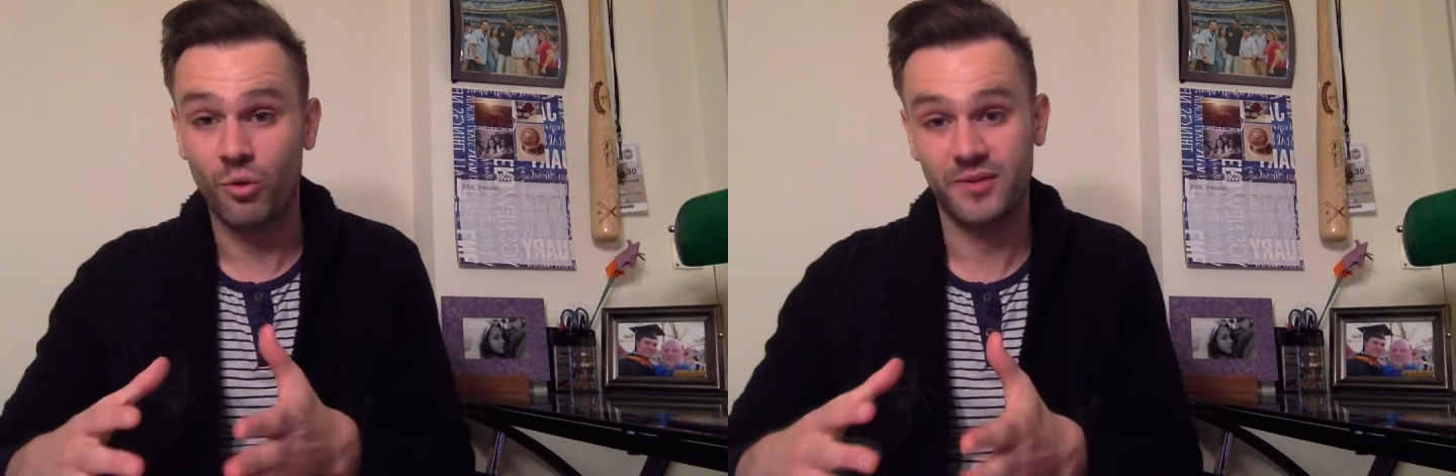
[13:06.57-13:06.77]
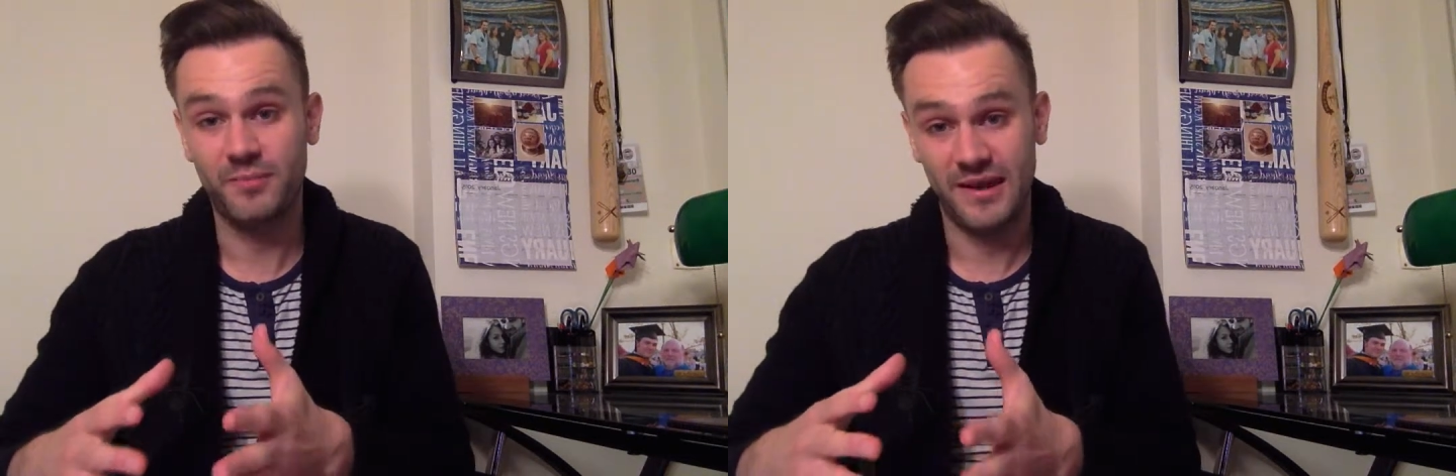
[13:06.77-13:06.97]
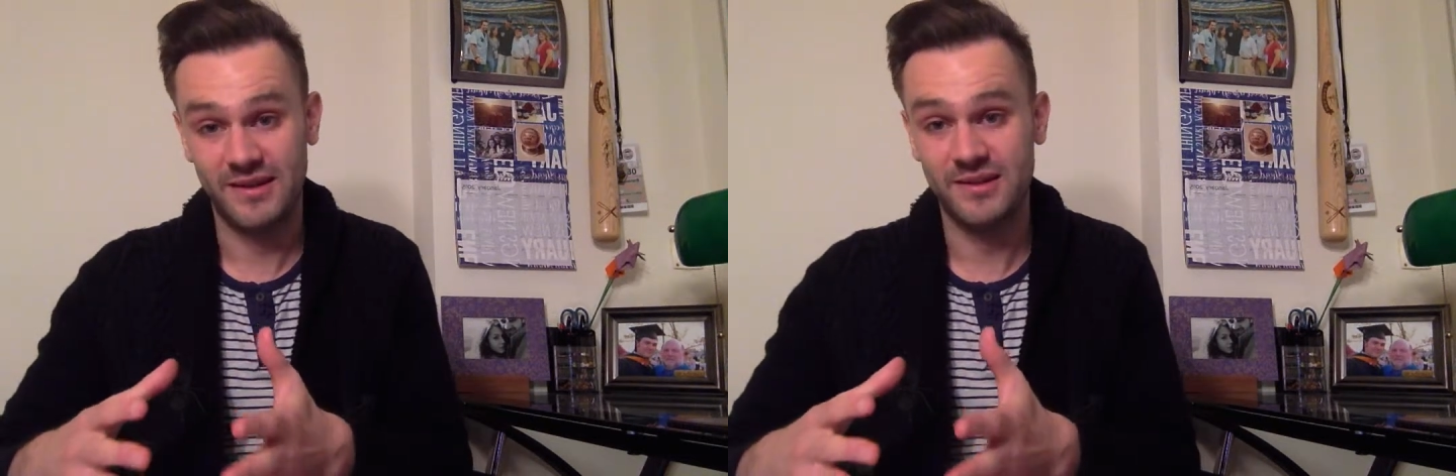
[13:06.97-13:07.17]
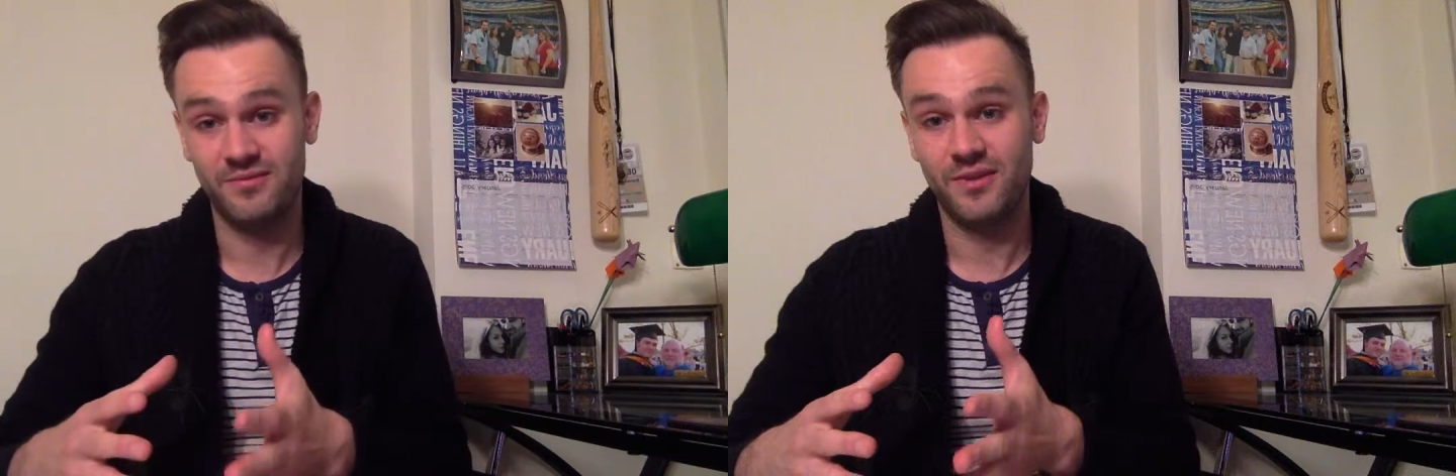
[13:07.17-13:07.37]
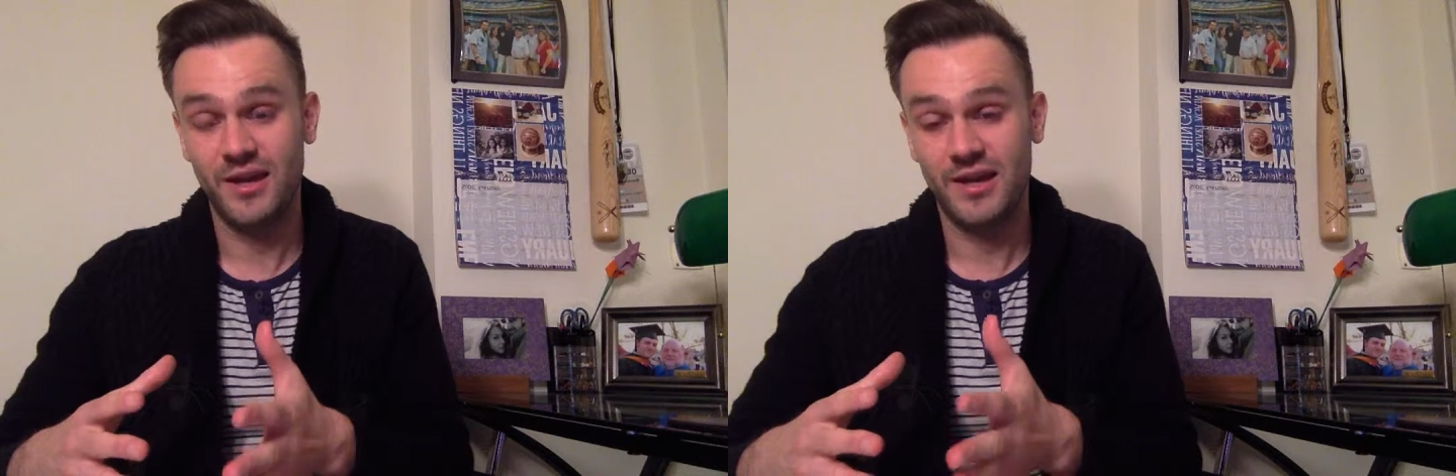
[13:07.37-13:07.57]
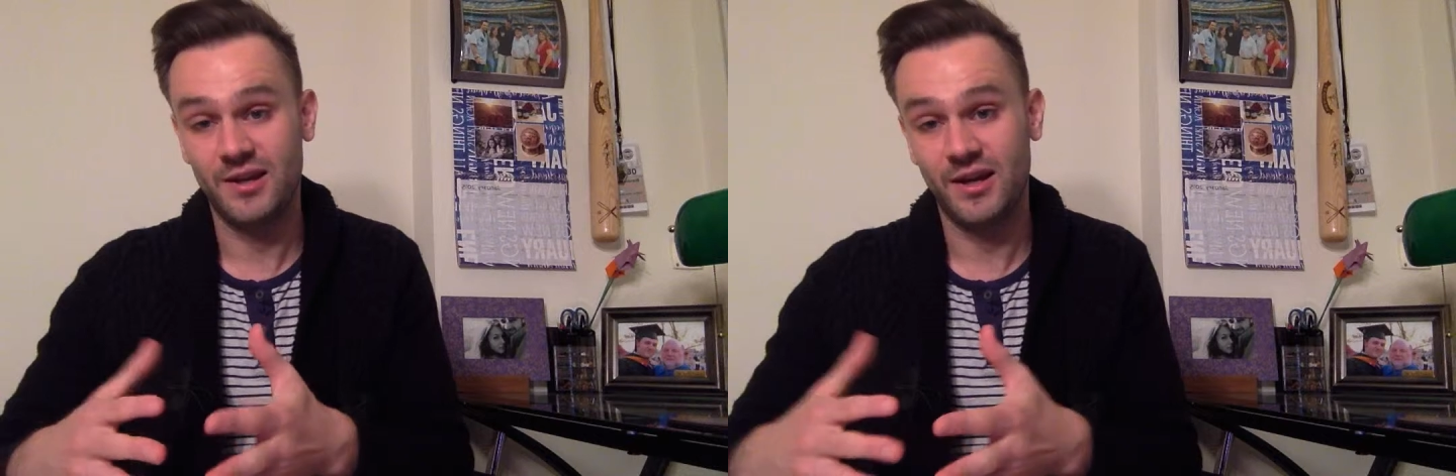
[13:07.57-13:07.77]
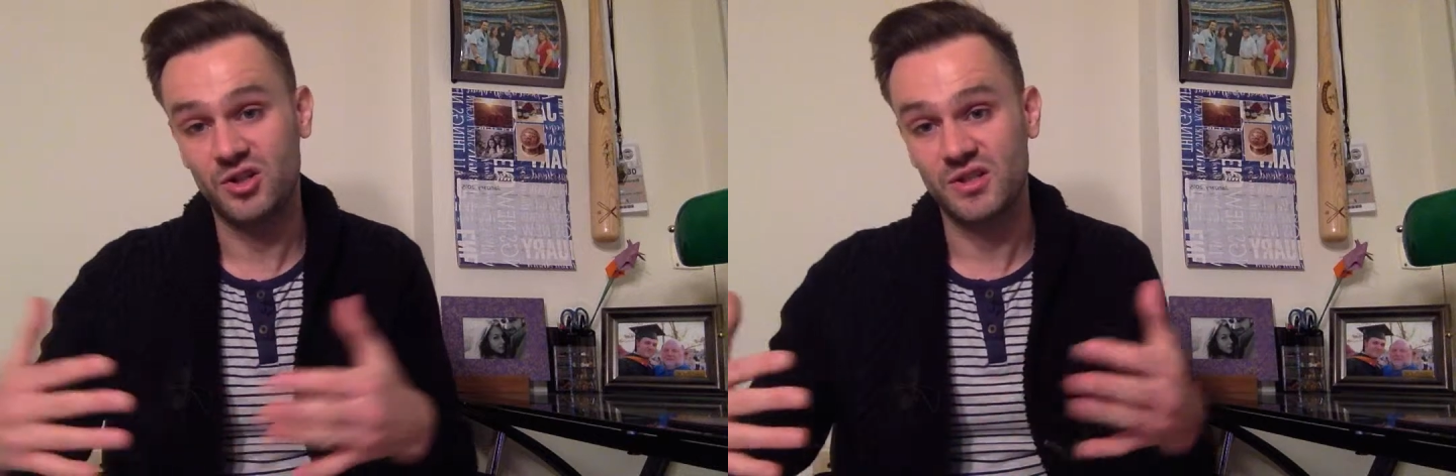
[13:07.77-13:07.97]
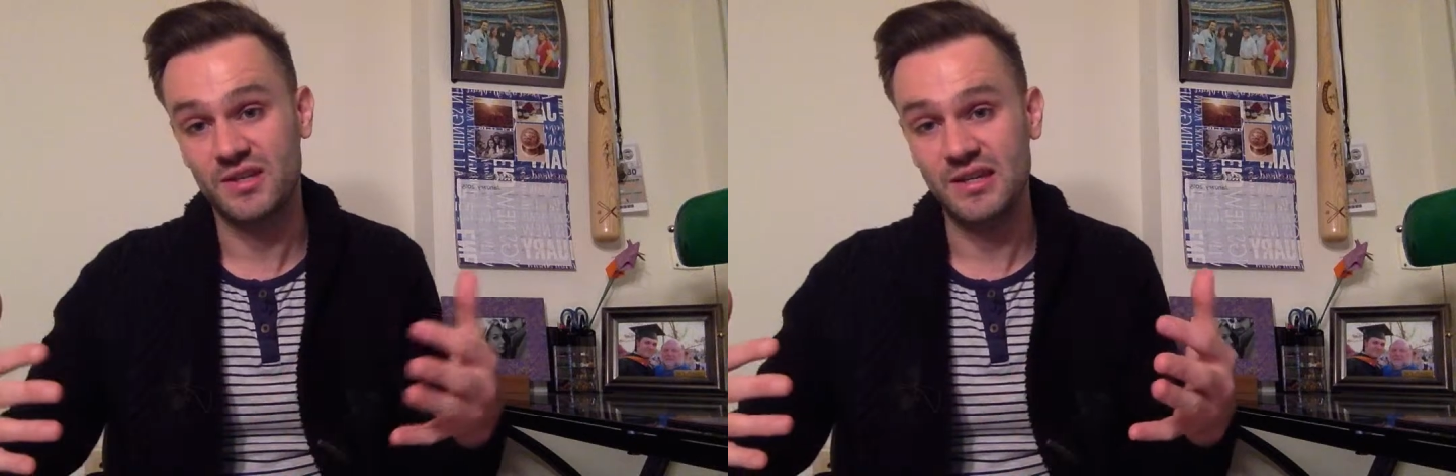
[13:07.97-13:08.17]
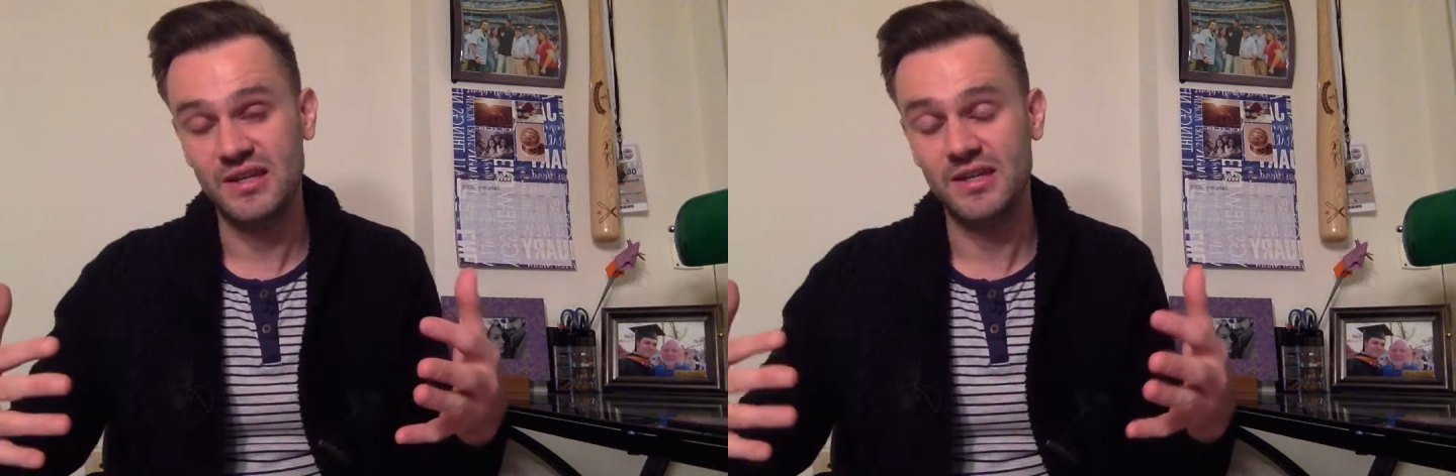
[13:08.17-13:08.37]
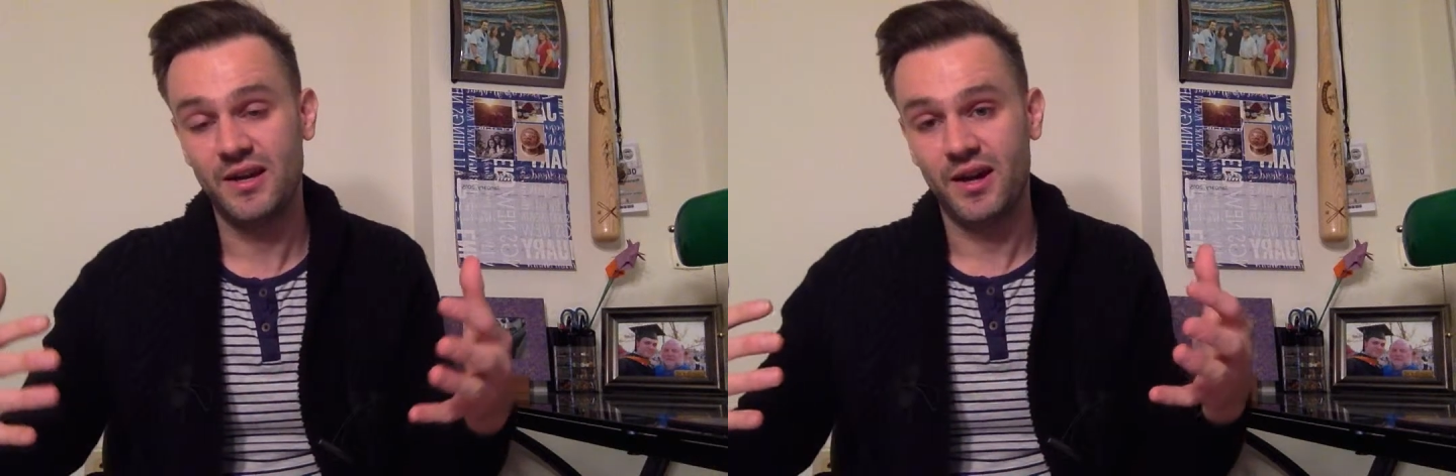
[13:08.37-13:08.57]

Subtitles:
competitive in not just the